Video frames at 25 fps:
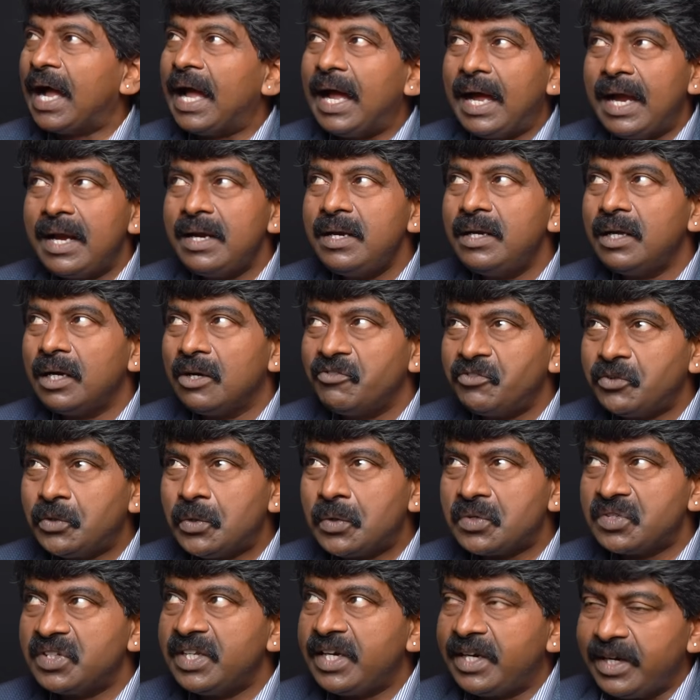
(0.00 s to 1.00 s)
And of
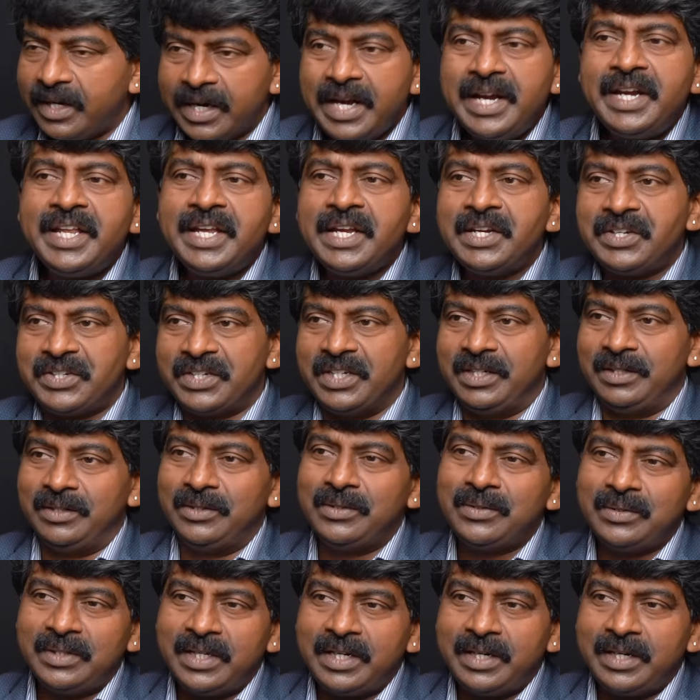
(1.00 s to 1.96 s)
course, that radiation,